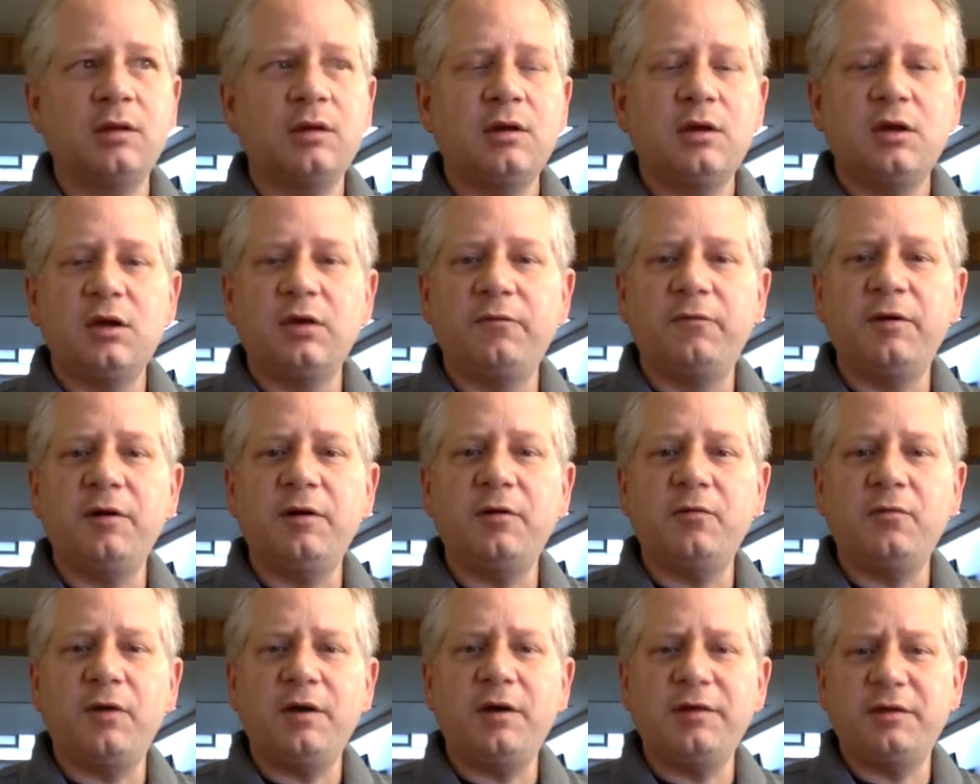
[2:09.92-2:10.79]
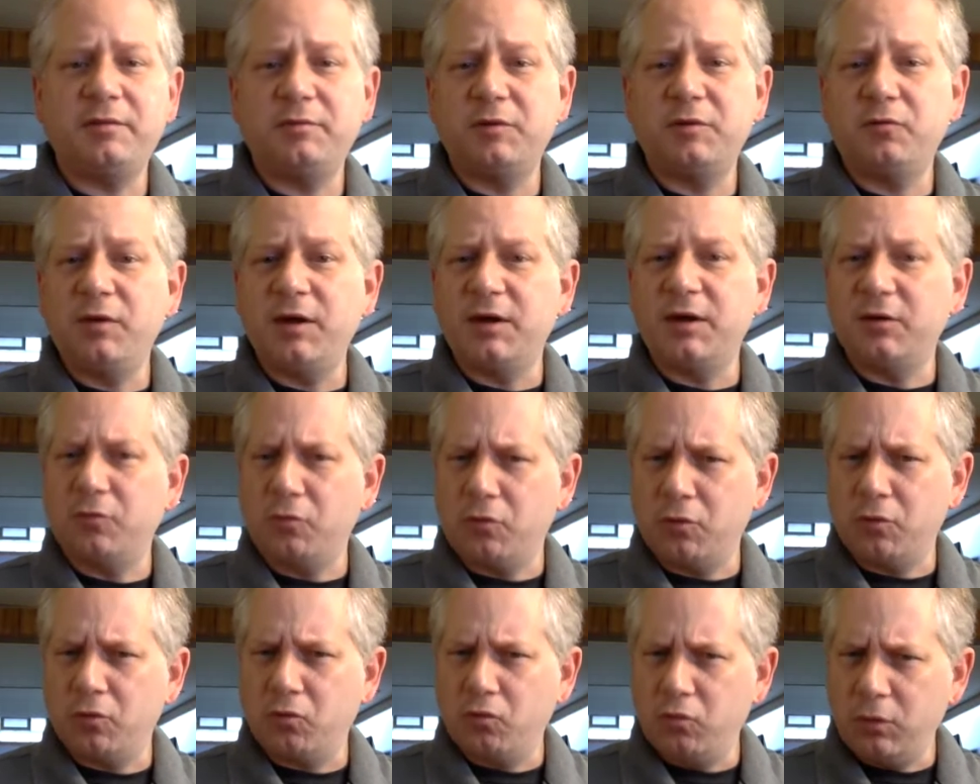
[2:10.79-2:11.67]
If we don't want them to win,
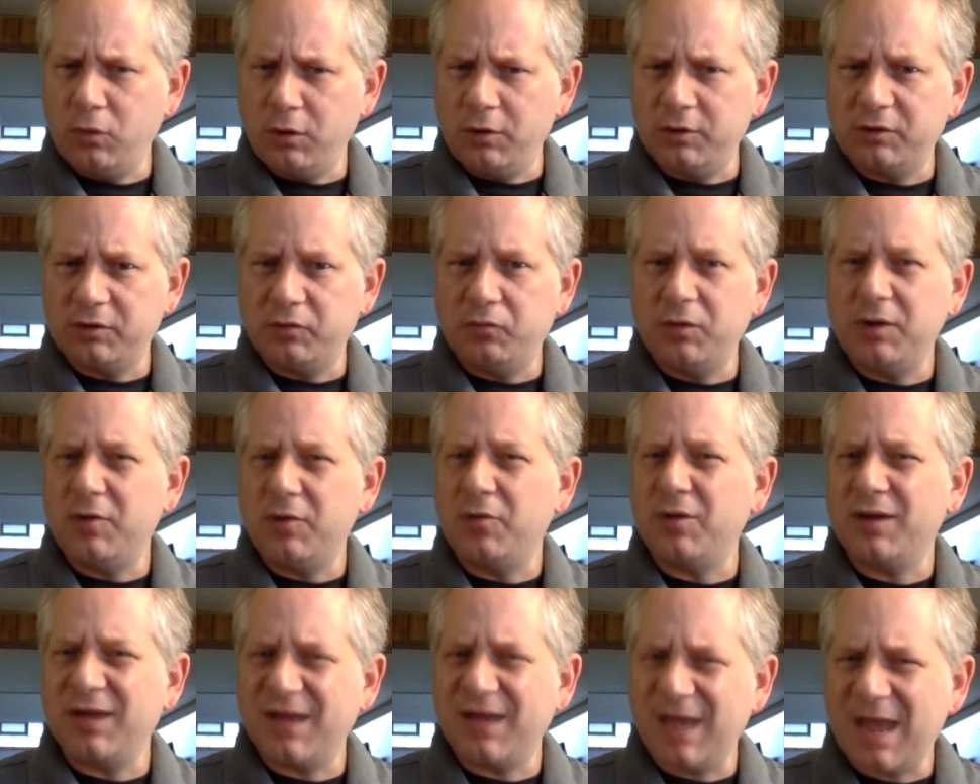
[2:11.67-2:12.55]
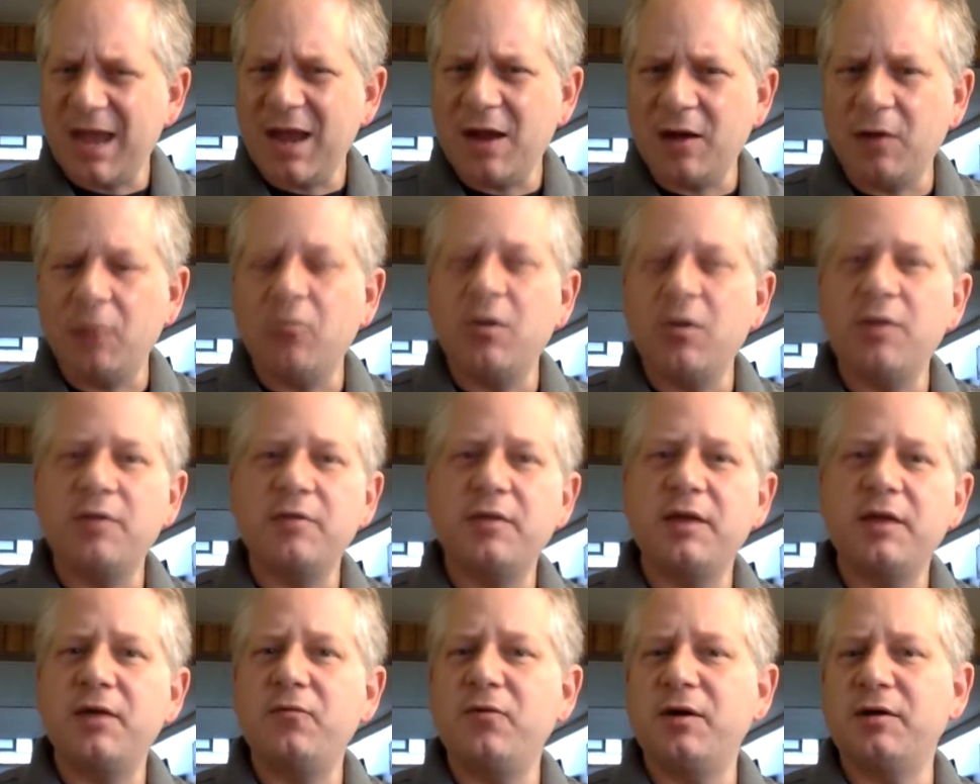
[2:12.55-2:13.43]
or worse, we don't care whether
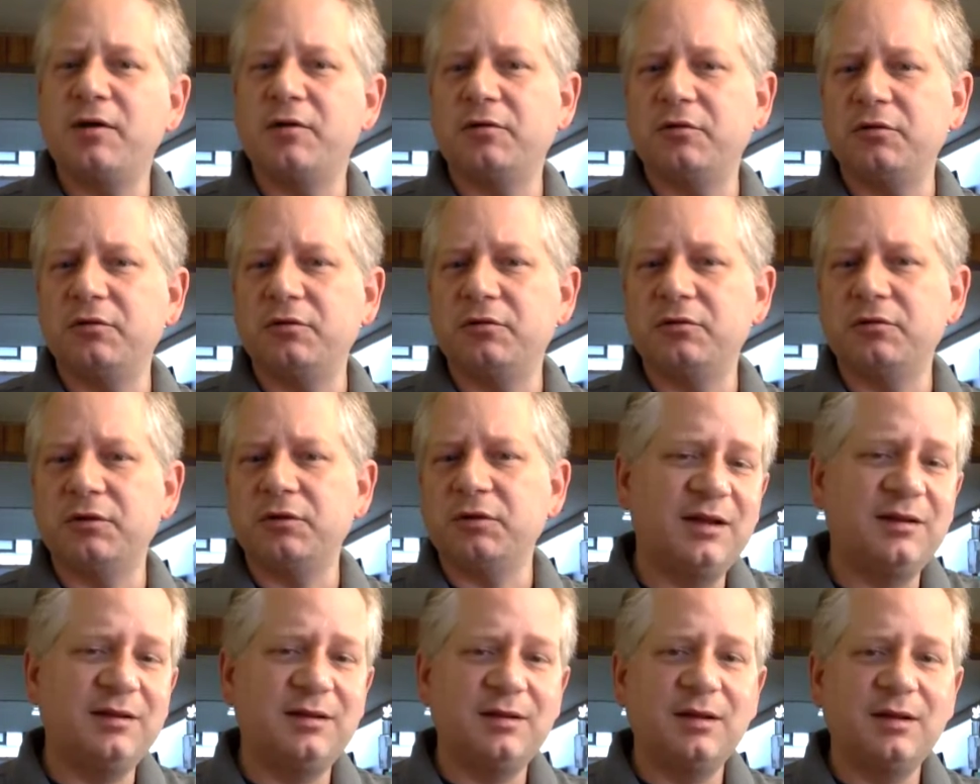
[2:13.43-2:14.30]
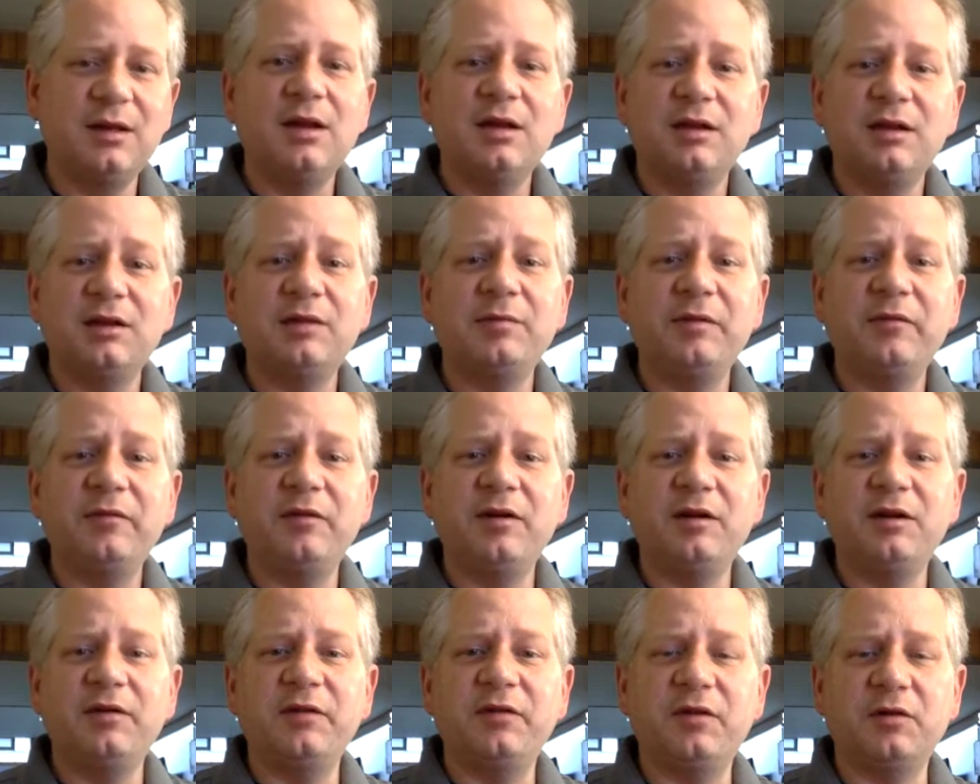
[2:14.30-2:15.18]
they win or lose, it's going to be very
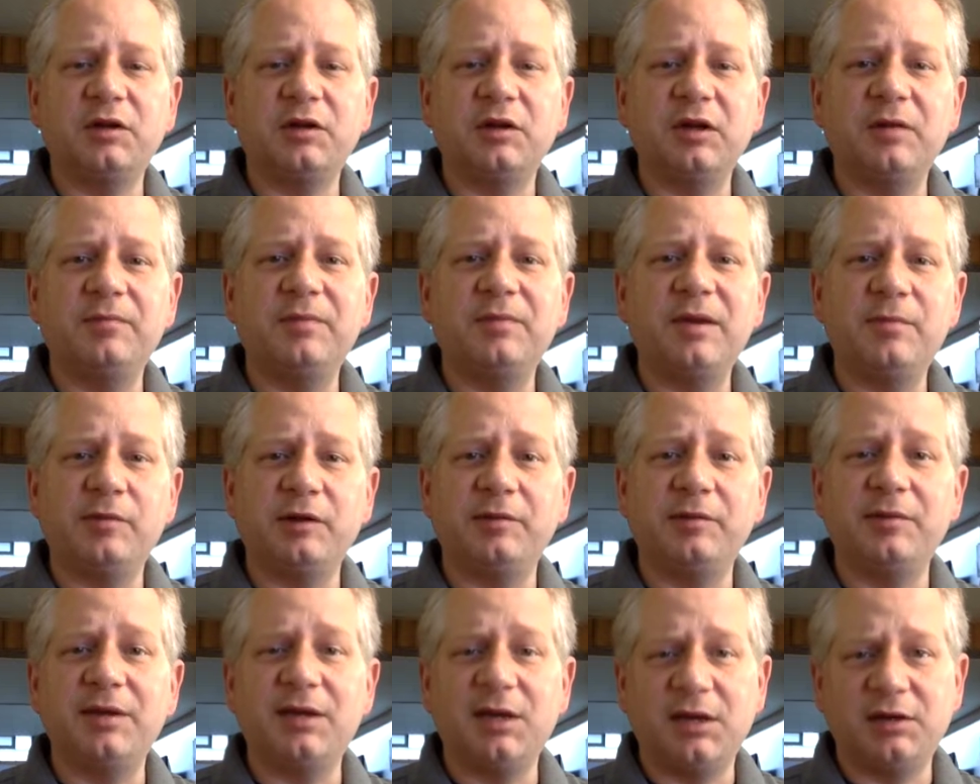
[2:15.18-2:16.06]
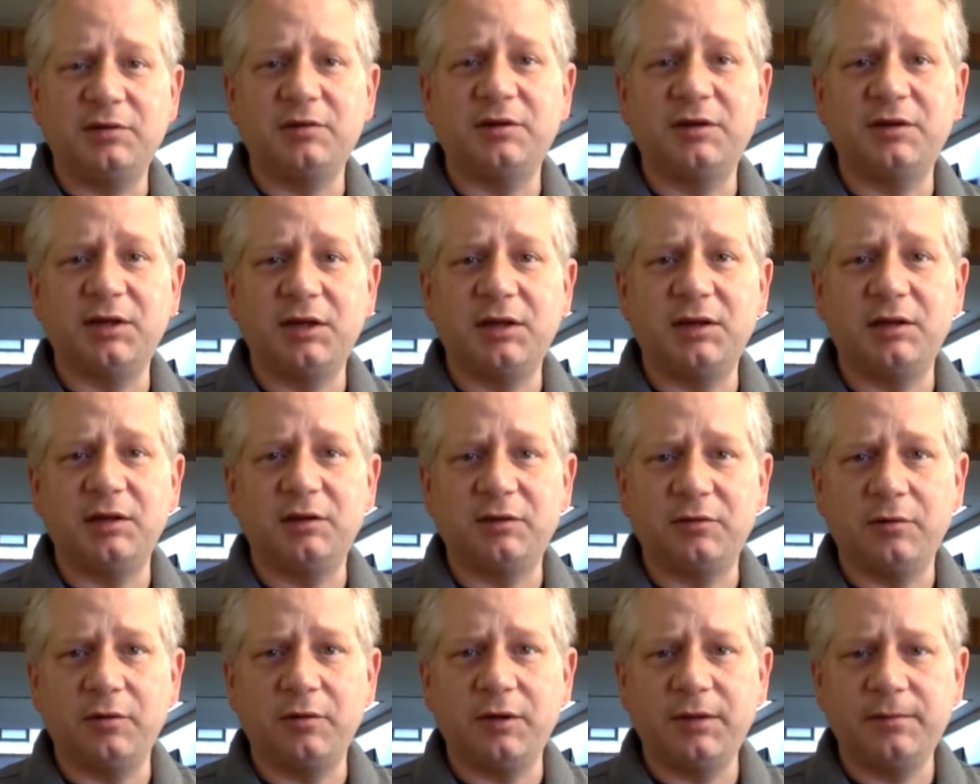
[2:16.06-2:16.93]
difficult to get people to be interested in the
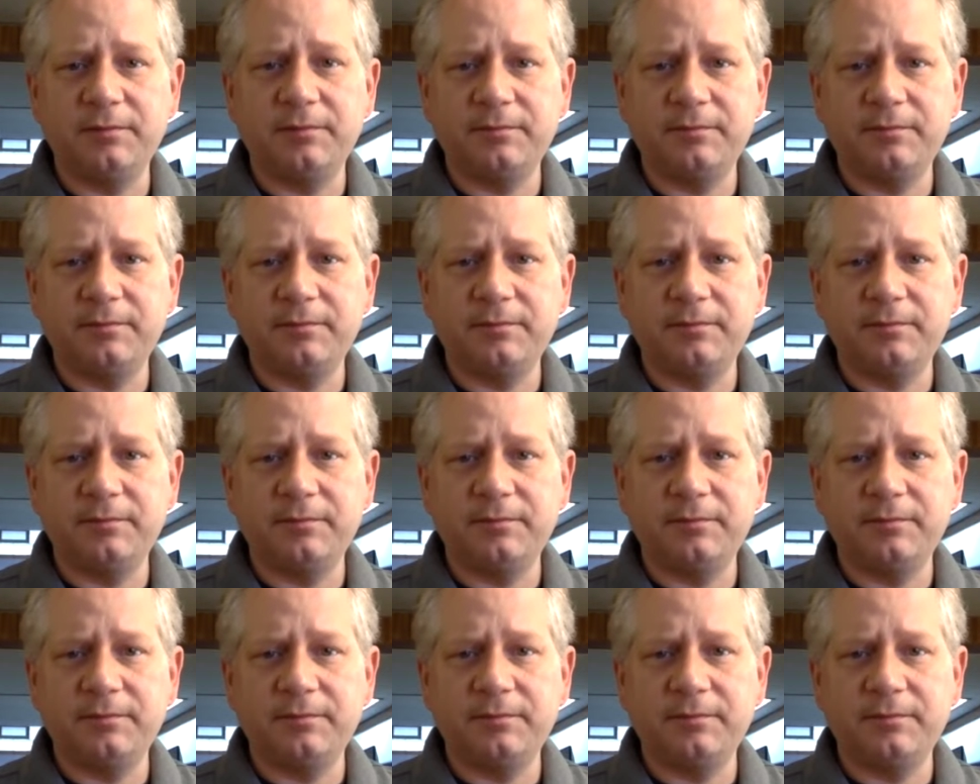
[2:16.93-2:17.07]
story.